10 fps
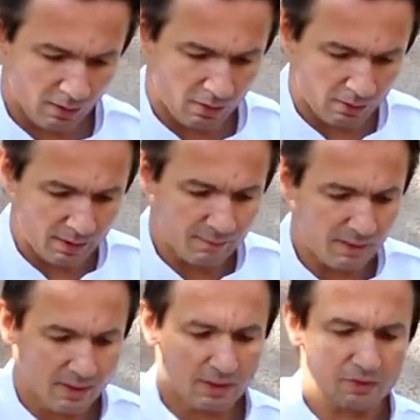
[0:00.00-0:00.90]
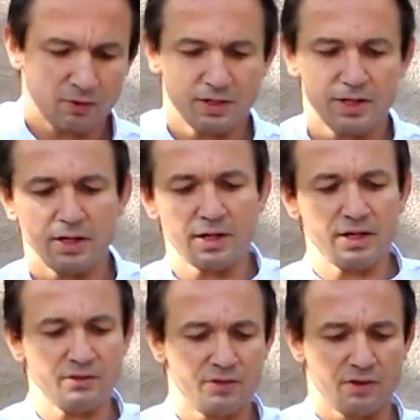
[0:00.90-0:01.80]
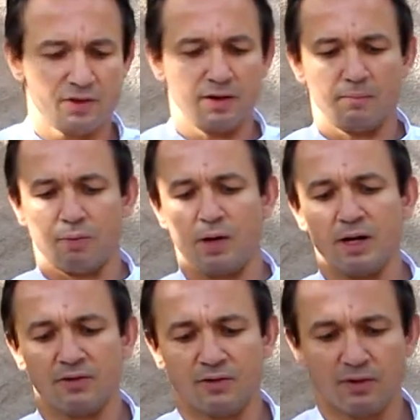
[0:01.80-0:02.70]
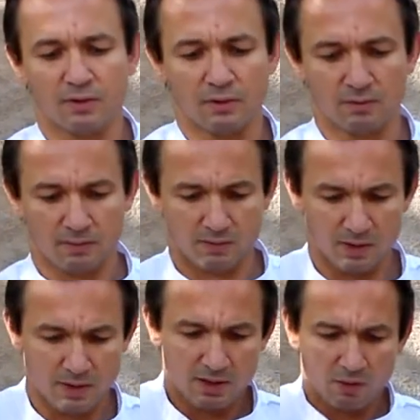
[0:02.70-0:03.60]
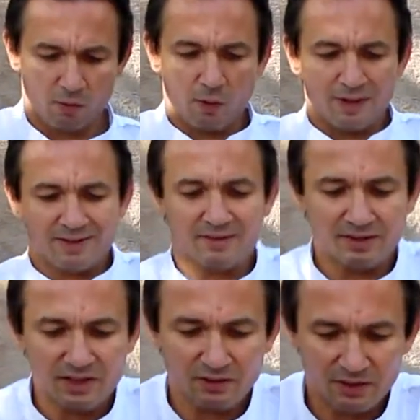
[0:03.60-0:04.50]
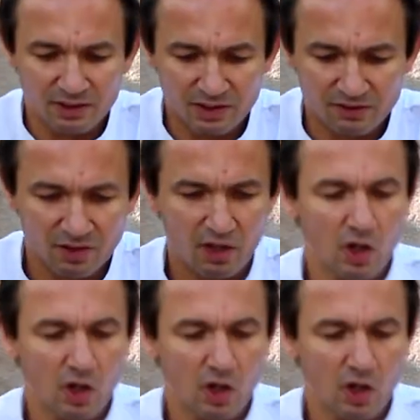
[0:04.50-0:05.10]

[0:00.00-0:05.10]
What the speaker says: Okay, so here is the breast. We're going to season these.